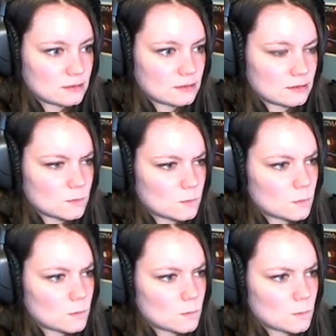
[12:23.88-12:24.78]

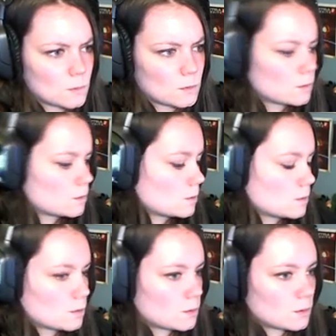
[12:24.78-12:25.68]

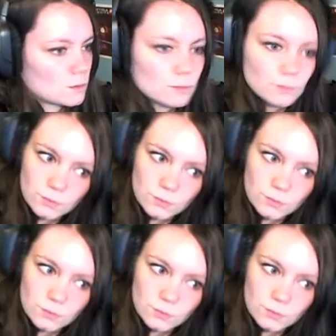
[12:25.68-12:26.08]
(silence)